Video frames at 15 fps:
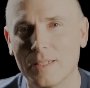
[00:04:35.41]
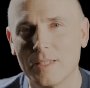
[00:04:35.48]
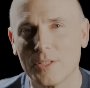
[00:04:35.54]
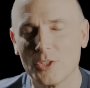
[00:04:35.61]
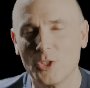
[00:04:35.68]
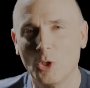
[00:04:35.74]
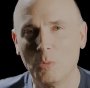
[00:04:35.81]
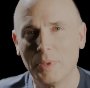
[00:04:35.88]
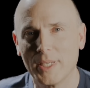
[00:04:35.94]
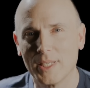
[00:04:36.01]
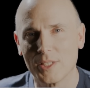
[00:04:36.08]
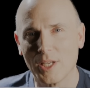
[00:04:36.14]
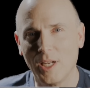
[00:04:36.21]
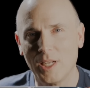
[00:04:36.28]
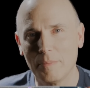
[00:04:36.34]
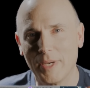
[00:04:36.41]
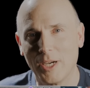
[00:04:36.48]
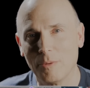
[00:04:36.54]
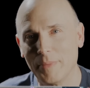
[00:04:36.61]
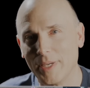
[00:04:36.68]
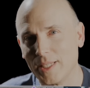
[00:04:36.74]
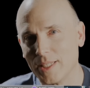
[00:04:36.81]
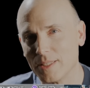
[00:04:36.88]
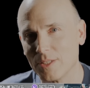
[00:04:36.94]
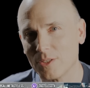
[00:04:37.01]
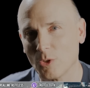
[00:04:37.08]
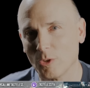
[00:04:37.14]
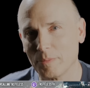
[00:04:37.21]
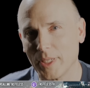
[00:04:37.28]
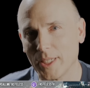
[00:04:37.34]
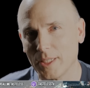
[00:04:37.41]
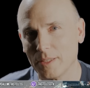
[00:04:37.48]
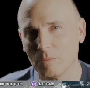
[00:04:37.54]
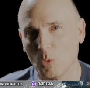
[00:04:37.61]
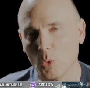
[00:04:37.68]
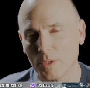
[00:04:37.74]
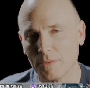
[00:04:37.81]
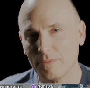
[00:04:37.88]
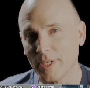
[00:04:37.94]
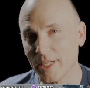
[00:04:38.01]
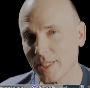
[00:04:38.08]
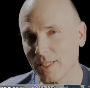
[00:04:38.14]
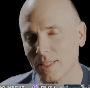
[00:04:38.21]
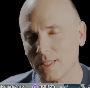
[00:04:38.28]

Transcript: Snowplay is all about making Stormgate more fun.